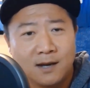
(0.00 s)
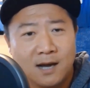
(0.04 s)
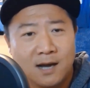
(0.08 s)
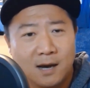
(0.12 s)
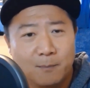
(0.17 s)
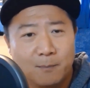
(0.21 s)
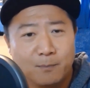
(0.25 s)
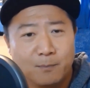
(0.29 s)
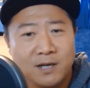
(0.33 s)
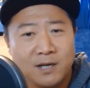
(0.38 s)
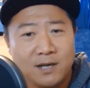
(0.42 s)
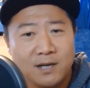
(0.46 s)

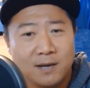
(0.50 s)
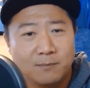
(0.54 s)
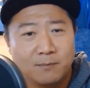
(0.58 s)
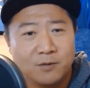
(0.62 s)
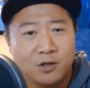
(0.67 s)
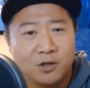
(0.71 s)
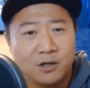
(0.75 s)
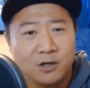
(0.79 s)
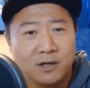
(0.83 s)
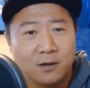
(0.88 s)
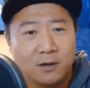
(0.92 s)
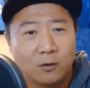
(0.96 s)

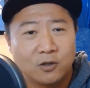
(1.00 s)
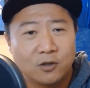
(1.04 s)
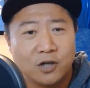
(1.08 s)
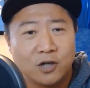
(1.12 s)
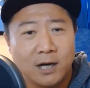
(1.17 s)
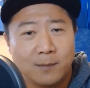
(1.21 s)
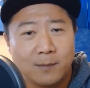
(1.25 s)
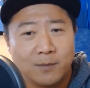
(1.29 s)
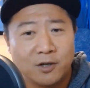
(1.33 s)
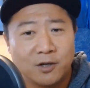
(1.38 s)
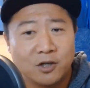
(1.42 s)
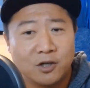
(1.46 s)
PMG or
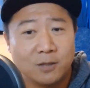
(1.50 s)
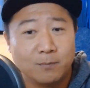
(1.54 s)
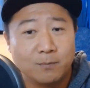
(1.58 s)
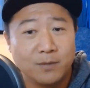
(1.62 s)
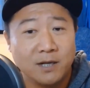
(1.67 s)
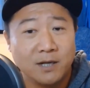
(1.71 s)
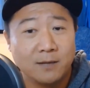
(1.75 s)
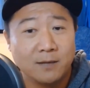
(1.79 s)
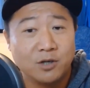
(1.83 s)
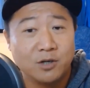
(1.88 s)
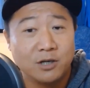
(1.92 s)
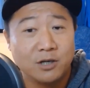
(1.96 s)
championship
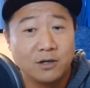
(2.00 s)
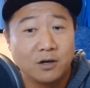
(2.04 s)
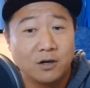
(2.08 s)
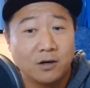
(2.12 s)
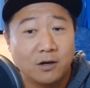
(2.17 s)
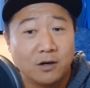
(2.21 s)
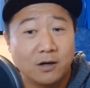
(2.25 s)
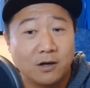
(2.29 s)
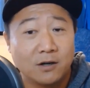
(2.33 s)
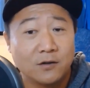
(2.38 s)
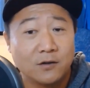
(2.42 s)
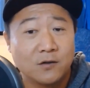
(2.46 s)
PMG
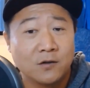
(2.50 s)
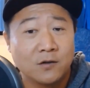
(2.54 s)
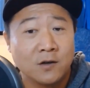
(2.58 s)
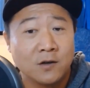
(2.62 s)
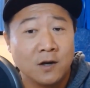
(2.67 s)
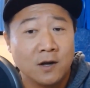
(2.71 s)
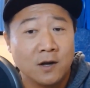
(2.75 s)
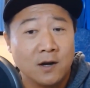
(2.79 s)
cards.